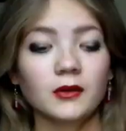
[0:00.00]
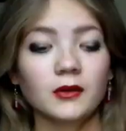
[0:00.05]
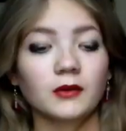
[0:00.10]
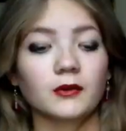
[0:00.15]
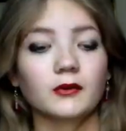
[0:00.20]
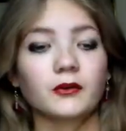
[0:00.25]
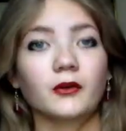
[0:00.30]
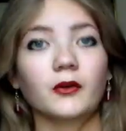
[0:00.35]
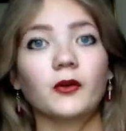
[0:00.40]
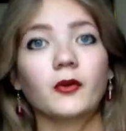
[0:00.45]

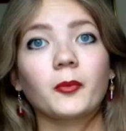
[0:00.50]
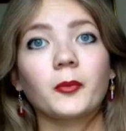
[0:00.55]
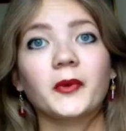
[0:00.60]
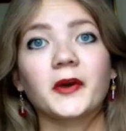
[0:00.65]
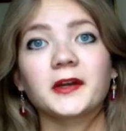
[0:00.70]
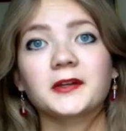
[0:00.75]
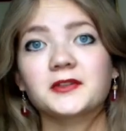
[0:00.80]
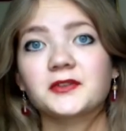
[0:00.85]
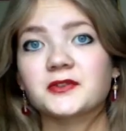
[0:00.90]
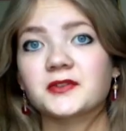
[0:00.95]
So
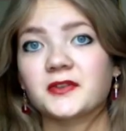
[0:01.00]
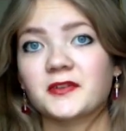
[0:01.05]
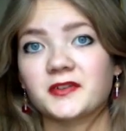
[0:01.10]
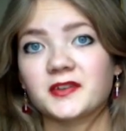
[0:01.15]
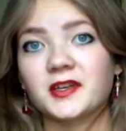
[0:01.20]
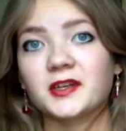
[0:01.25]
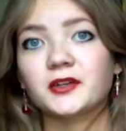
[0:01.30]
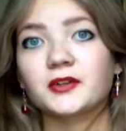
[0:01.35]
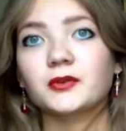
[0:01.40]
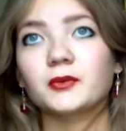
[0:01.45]
back to the
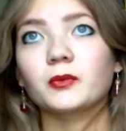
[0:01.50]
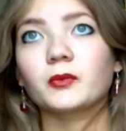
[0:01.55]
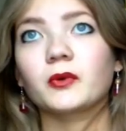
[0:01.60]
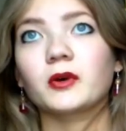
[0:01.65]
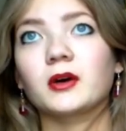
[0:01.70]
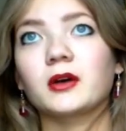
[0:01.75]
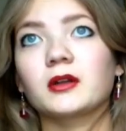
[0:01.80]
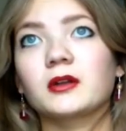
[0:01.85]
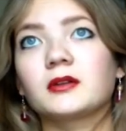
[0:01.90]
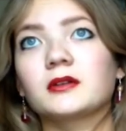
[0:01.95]
second
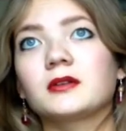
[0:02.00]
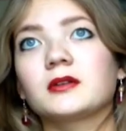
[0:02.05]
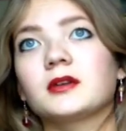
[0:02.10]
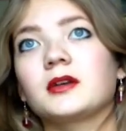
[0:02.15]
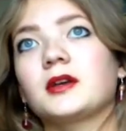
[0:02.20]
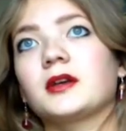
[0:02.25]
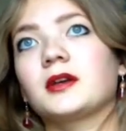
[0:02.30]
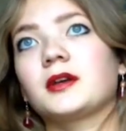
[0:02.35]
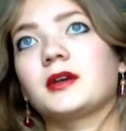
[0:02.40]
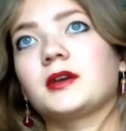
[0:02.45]
one
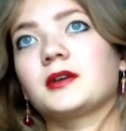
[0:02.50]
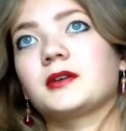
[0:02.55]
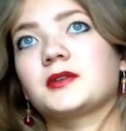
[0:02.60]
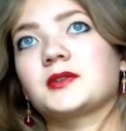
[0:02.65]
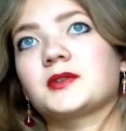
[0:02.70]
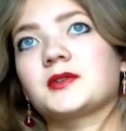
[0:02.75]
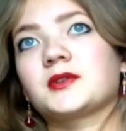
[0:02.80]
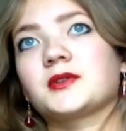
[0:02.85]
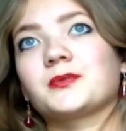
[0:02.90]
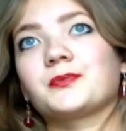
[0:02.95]

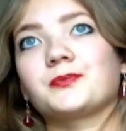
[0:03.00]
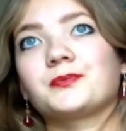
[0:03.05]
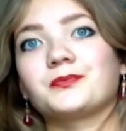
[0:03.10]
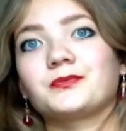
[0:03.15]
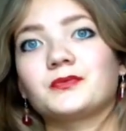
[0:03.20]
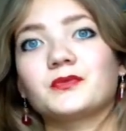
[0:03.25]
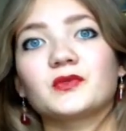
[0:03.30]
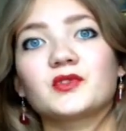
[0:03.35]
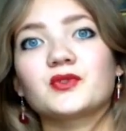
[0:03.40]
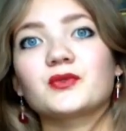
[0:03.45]
is
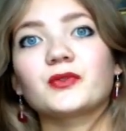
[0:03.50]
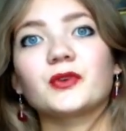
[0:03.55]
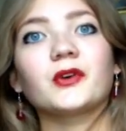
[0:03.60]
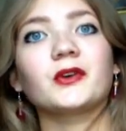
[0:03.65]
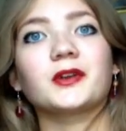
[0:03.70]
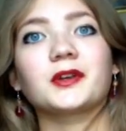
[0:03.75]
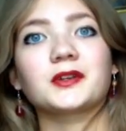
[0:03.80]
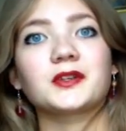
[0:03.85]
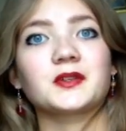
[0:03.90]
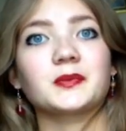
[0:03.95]
do
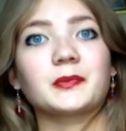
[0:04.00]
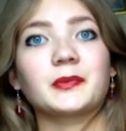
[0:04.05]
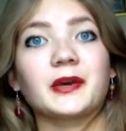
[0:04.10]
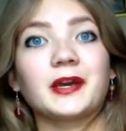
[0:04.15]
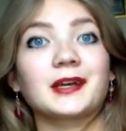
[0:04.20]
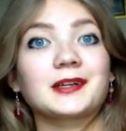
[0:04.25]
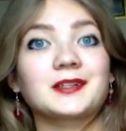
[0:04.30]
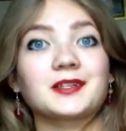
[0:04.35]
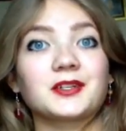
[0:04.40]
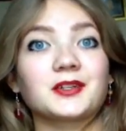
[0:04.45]
not
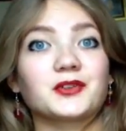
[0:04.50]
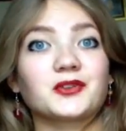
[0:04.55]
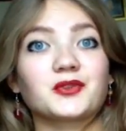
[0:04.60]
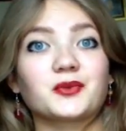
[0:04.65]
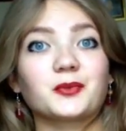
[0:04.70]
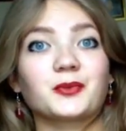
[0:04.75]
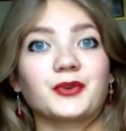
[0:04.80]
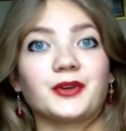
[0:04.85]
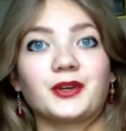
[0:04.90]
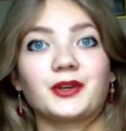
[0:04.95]
expect it to
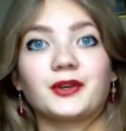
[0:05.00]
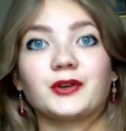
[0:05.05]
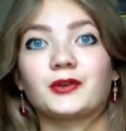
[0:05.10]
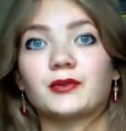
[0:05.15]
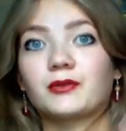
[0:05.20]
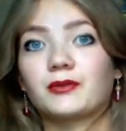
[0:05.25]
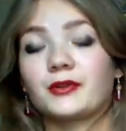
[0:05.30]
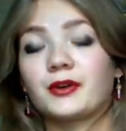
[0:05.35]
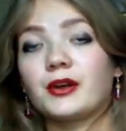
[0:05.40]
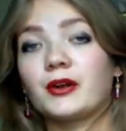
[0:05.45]
be
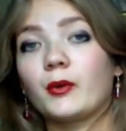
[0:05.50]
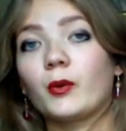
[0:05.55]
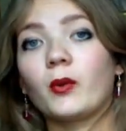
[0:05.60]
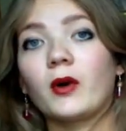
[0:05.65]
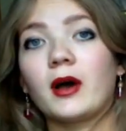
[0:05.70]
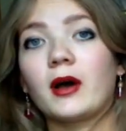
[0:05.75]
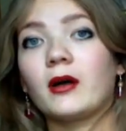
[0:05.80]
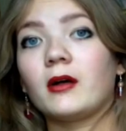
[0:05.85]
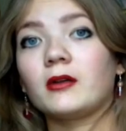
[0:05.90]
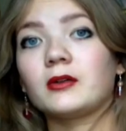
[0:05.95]
really
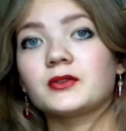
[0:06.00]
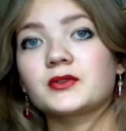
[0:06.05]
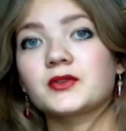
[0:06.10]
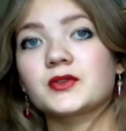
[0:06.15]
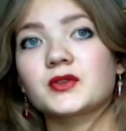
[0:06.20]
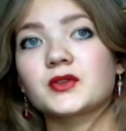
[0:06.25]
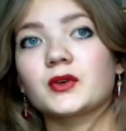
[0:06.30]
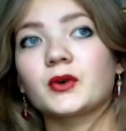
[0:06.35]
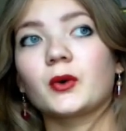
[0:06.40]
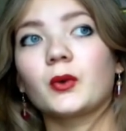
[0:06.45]
well.
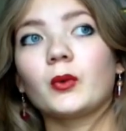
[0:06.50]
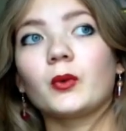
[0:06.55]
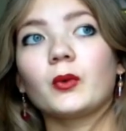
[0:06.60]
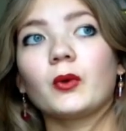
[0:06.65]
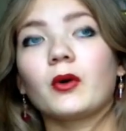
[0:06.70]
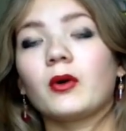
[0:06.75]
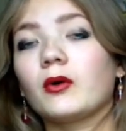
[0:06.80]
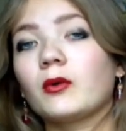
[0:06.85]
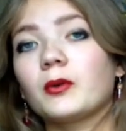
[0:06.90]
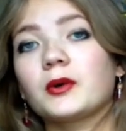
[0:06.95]
So
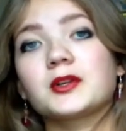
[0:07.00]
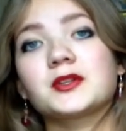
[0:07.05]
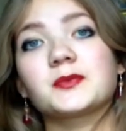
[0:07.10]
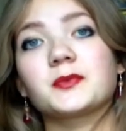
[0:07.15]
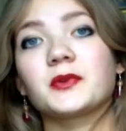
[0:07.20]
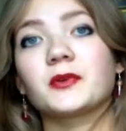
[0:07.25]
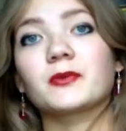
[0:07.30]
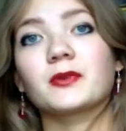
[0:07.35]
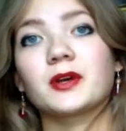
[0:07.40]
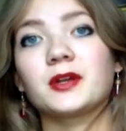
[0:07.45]
always
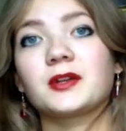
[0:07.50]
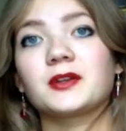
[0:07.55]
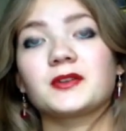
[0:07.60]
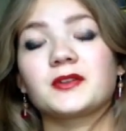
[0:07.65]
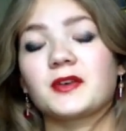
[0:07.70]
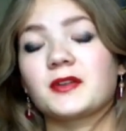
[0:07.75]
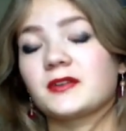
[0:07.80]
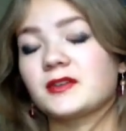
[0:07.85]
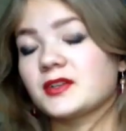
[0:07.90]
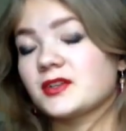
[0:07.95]
be ready
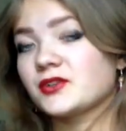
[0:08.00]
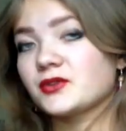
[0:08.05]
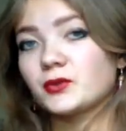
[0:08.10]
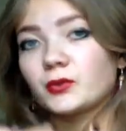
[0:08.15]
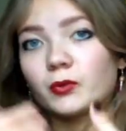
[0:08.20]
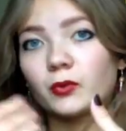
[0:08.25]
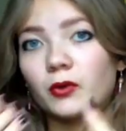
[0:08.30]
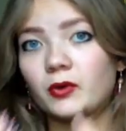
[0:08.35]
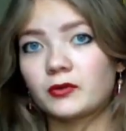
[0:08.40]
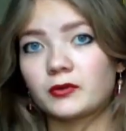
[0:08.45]
that it
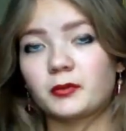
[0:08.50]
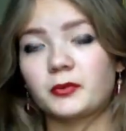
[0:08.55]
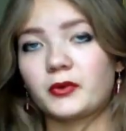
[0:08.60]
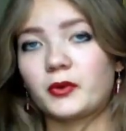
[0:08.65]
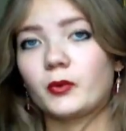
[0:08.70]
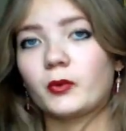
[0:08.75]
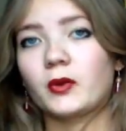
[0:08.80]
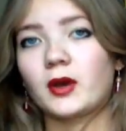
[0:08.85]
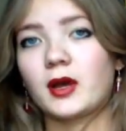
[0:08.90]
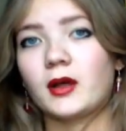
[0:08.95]
won't be
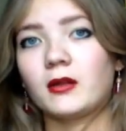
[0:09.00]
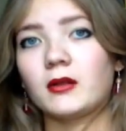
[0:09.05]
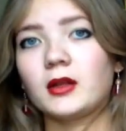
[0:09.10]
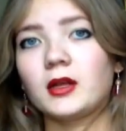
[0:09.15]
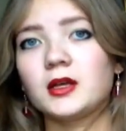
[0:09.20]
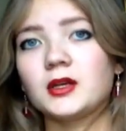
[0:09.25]
well.